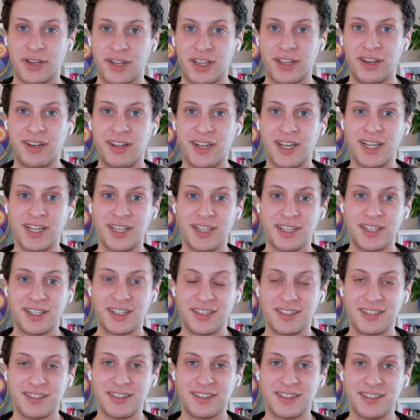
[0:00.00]

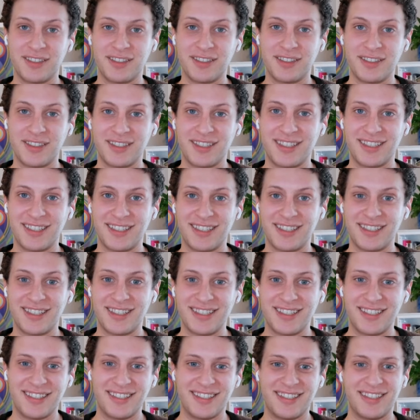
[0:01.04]

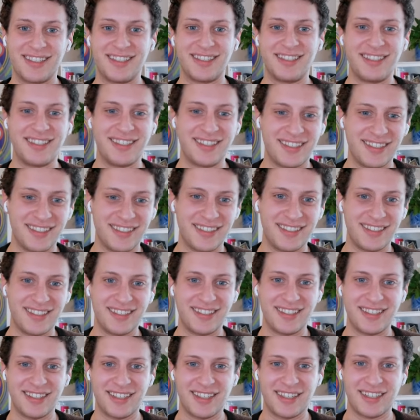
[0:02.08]

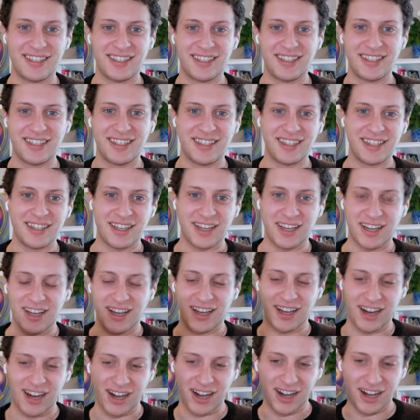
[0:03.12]

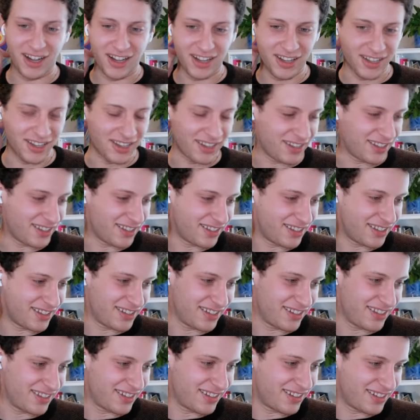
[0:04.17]

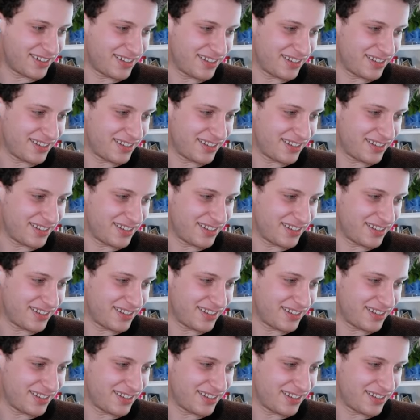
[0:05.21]
(silent)